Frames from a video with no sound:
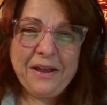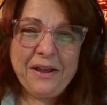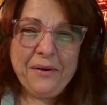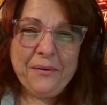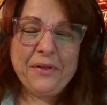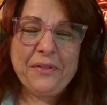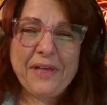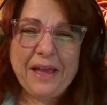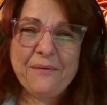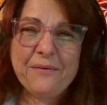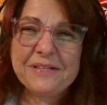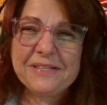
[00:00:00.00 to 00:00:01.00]
Well,
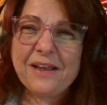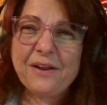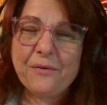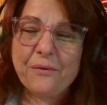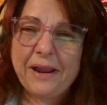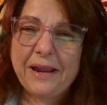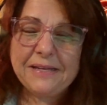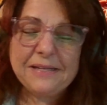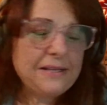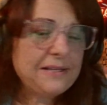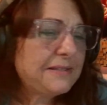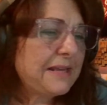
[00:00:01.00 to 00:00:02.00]
that was a great
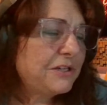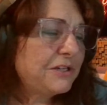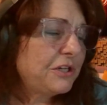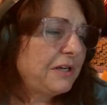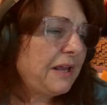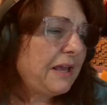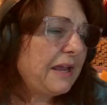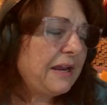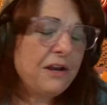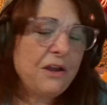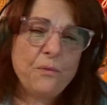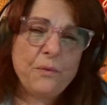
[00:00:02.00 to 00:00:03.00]
session. I
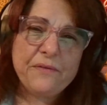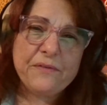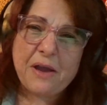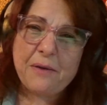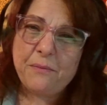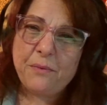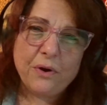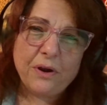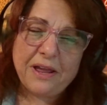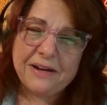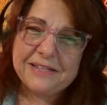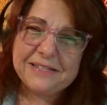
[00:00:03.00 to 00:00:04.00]
know we've got more
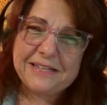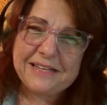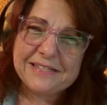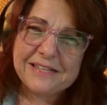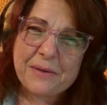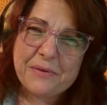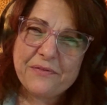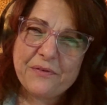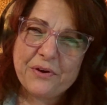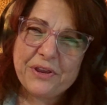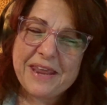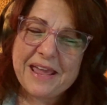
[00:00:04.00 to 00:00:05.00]
lung disease coming
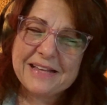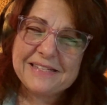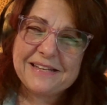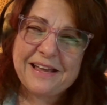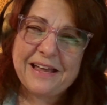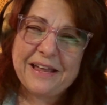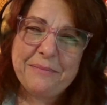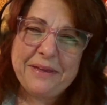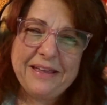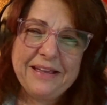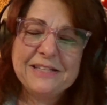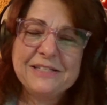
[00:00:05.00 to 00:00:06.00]
for you next time.
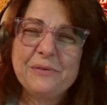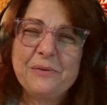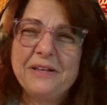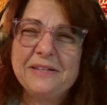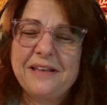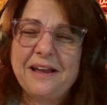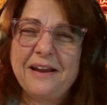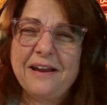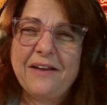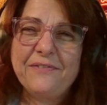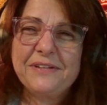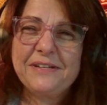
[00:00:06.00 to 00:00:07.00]
So I'll sign
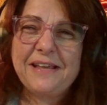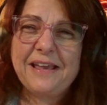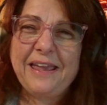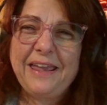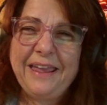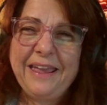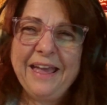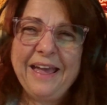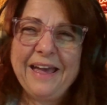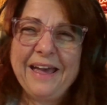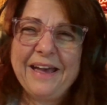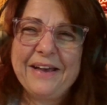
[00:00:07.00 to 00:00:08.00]
off today.
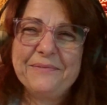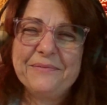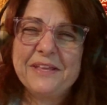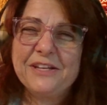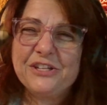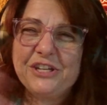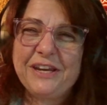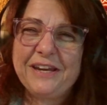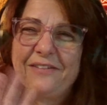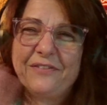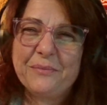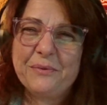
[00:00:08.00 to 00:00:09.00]

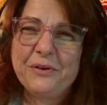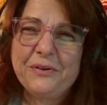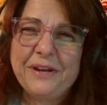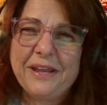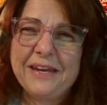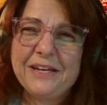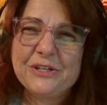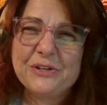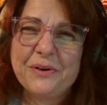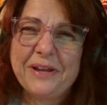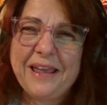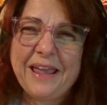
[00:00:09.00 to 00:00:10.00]
Gina from Hootenanny
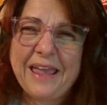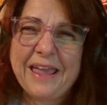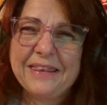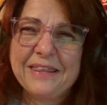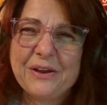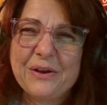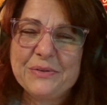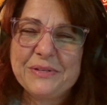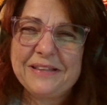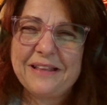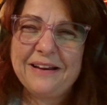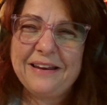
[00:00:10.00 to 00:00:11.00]
Joy and the Cozy
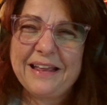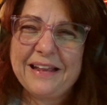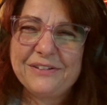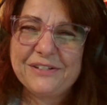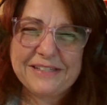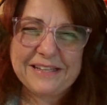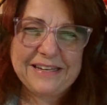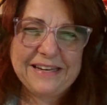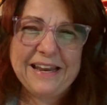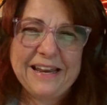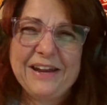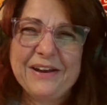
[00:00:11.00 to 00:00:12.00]
Lung Lounge. Seeing
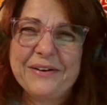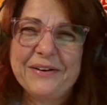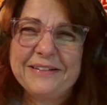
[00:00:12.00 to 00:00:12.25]
you later.